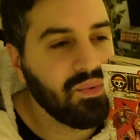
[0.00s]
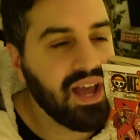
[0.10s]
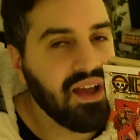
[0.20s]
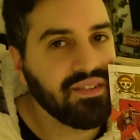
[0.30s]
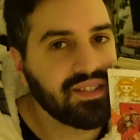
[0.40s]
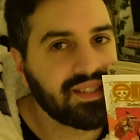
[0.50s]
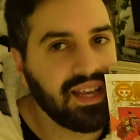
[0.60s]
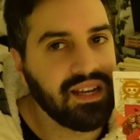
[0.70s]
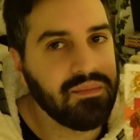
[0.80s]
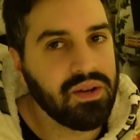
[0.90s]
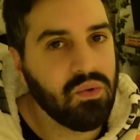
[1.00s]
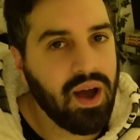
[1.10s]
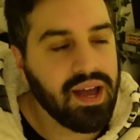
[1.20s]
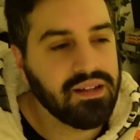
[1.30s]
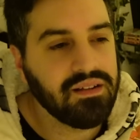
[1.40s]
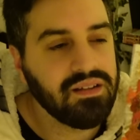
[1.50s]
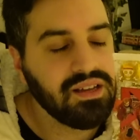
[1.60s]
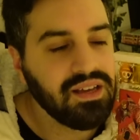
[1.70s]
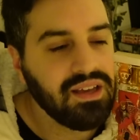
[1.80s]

We haven't seen him in a while